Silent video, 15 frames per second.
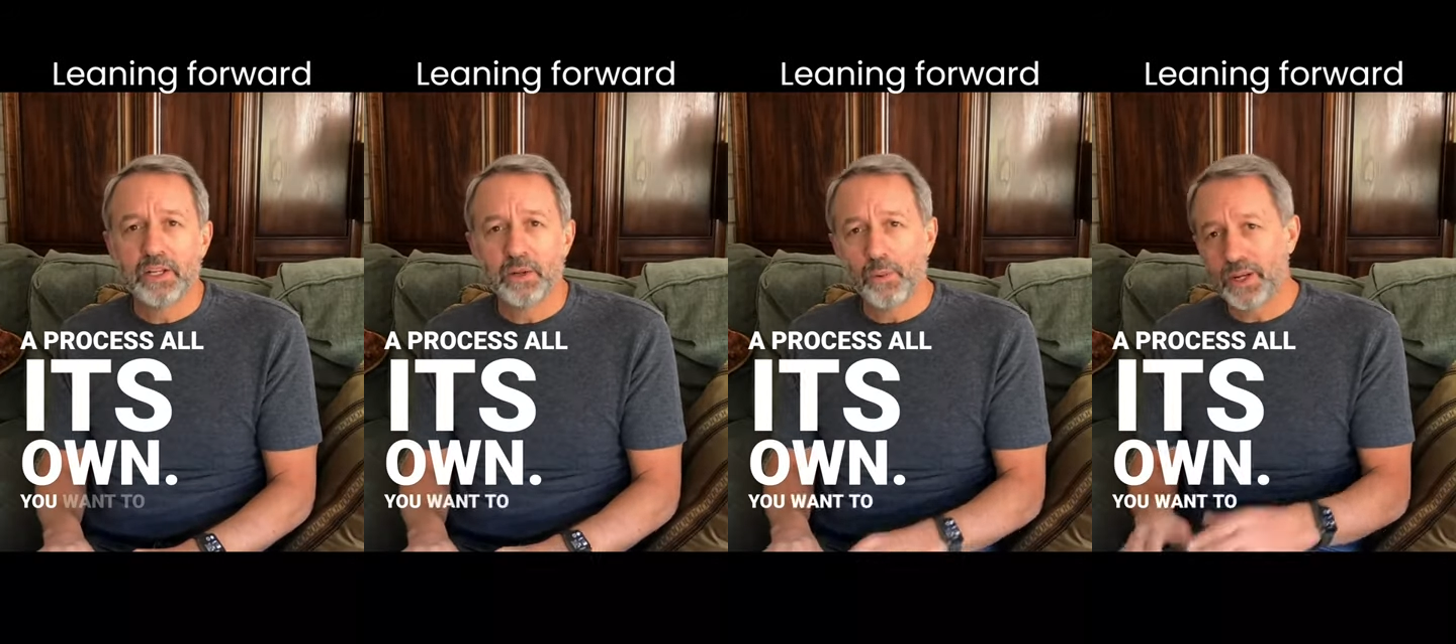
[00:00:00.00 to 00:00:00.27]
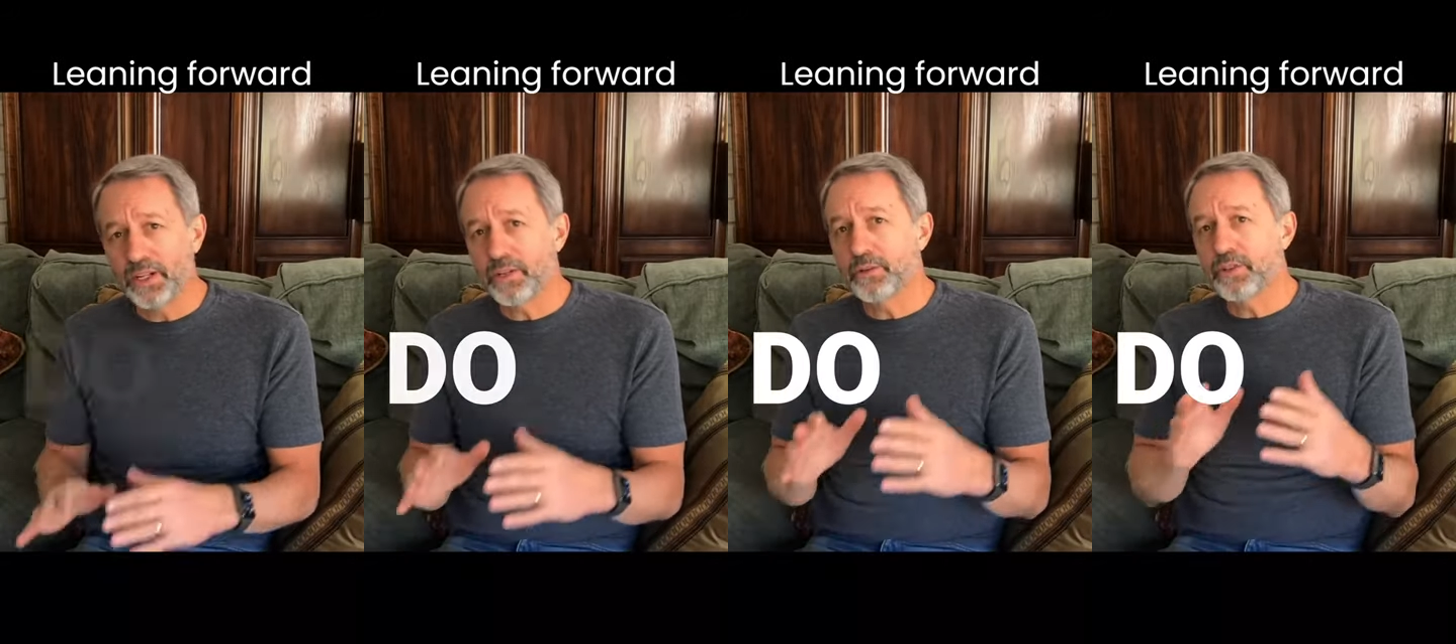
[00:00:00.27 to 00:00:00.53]
You
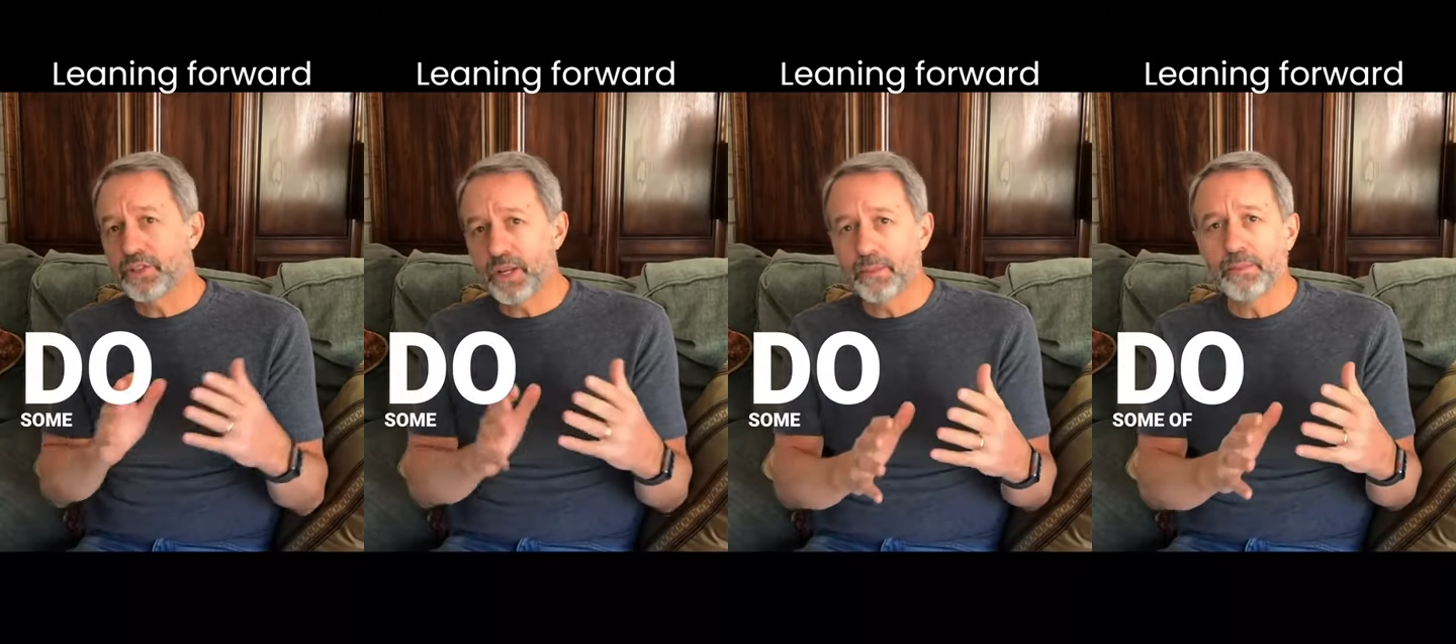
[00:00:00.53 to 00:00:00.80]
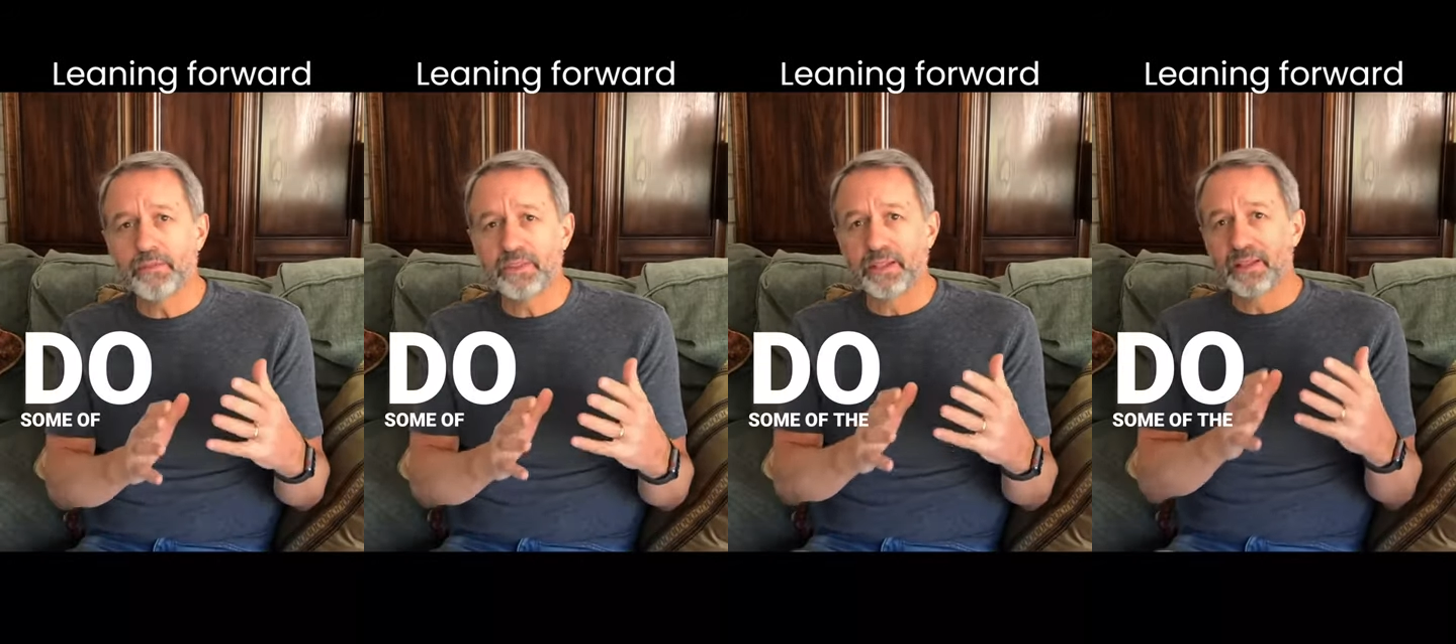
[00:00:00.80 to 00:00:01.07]
want to do
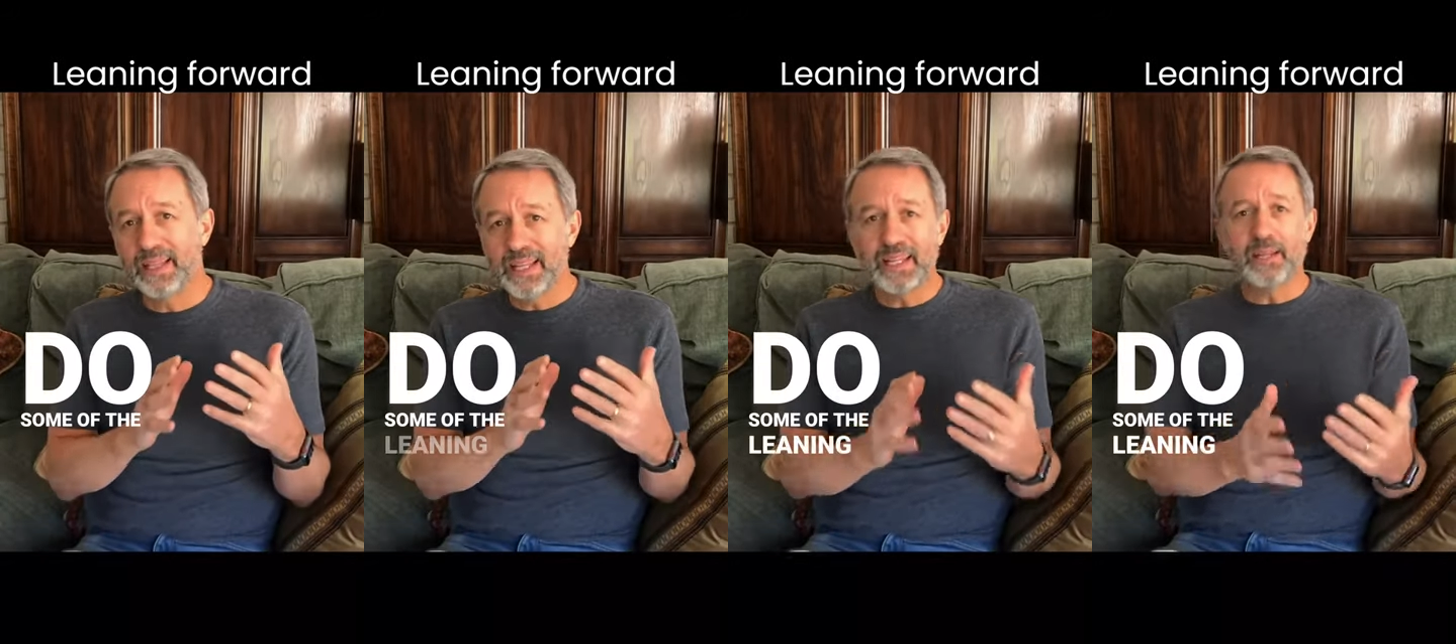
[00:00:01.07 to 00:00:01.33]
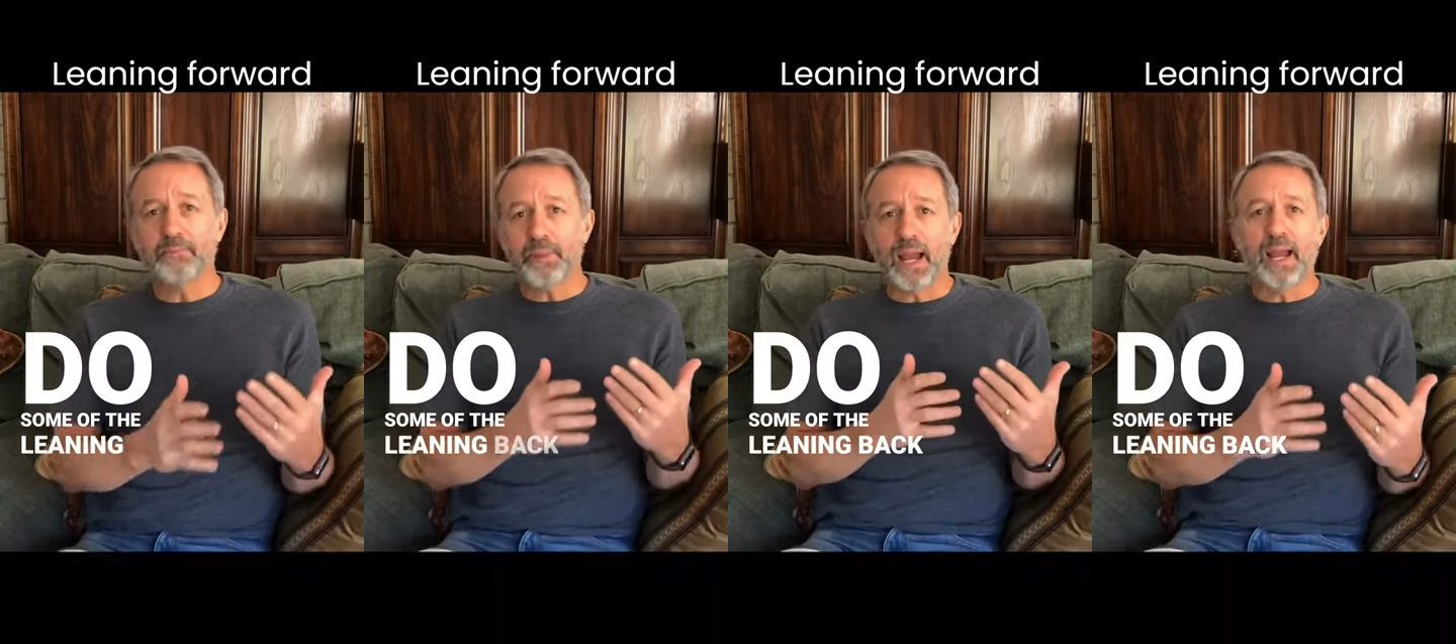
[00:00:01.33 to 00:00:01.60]
some of the
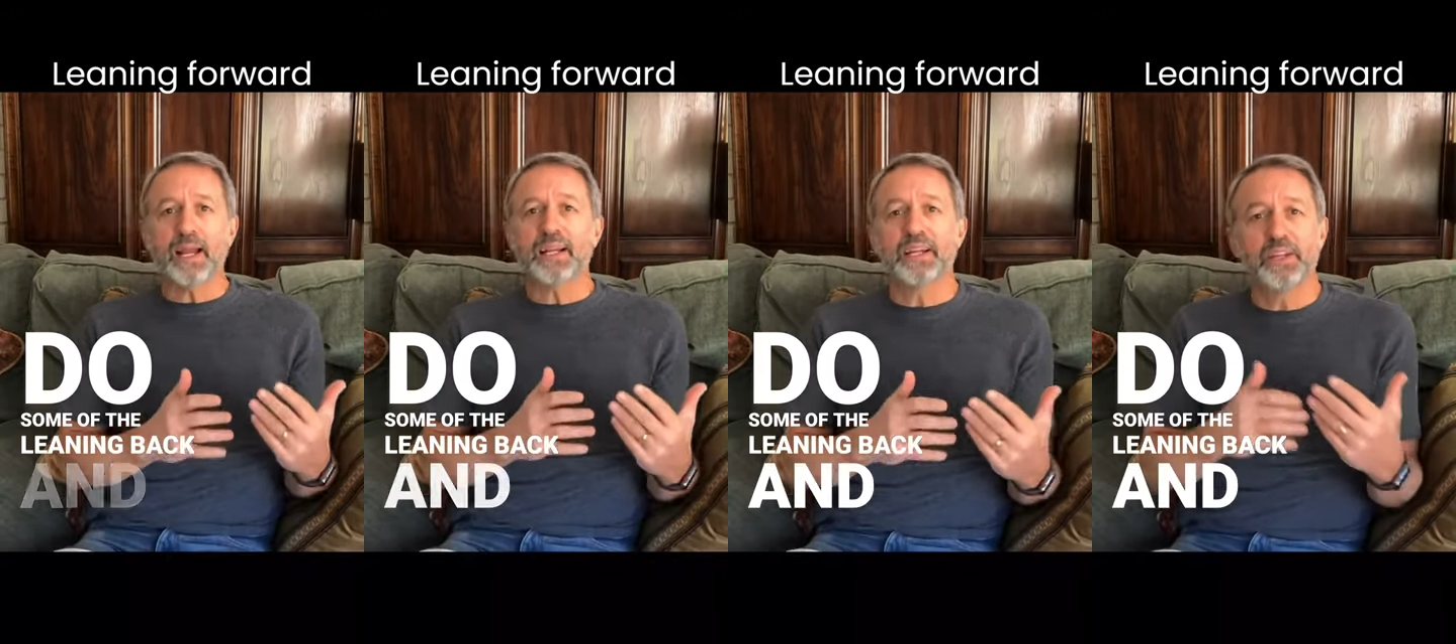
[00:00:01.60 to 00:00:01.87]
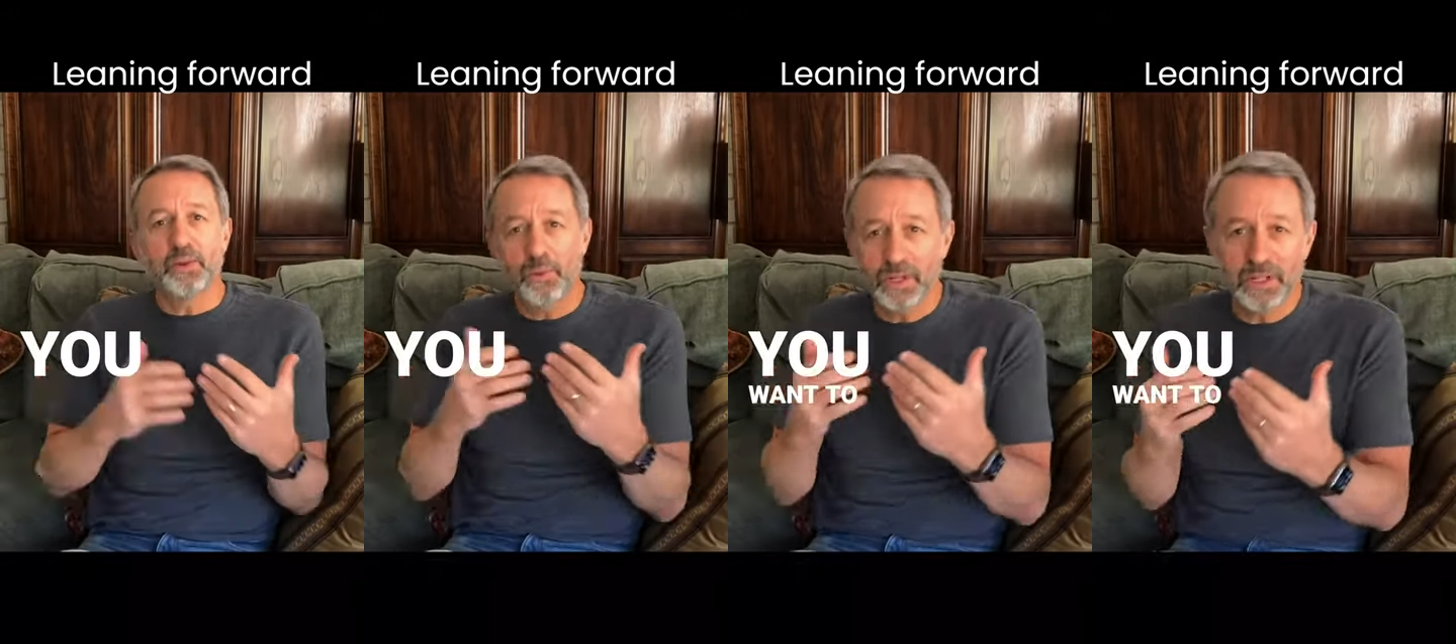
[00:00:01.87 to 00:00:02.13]
leaning
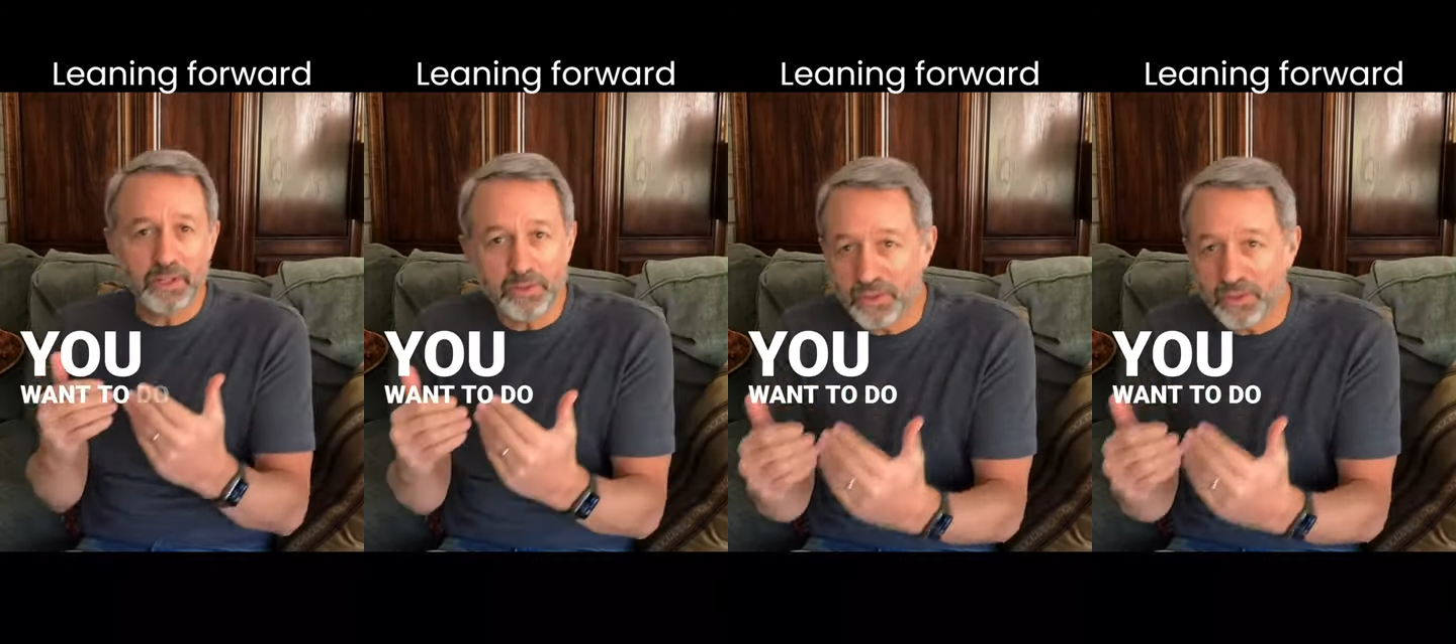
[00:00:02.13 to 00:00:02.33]
back and you want to